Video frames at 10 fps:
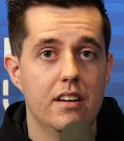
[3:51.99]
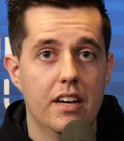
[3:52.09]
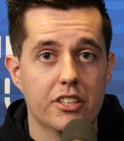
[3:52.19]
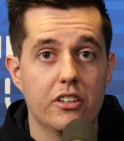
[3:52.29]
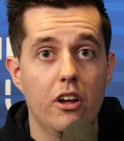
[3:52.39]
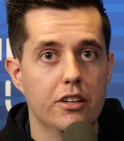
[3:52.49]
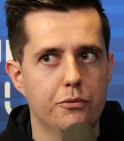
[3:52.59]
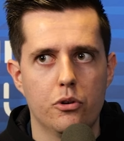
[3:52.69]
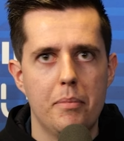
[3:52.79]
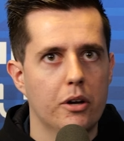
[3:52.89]
as a class
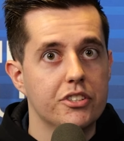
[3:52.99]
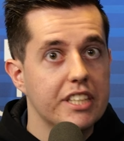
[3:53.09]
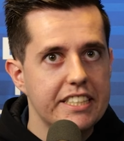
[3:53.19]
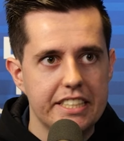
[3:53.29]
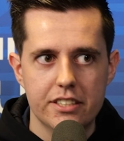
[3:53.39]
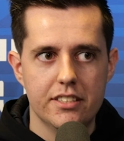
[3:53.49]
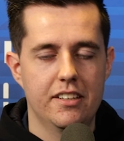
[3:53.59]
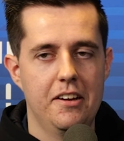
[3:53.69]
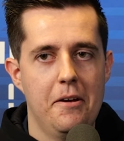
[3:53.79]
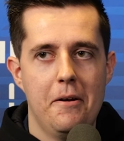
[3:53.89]
for about six years.